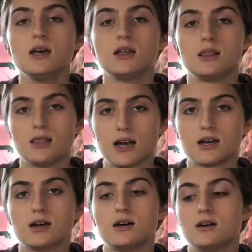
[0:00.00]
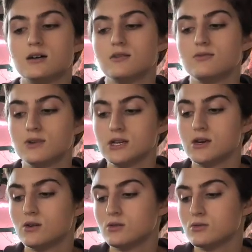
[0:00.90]
Leca
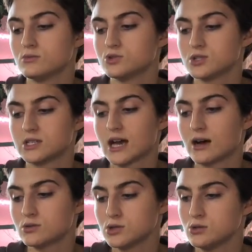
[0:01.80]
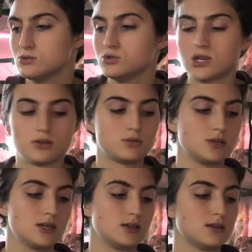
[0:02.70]
video, just how to
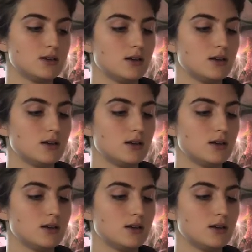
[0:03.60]
generally,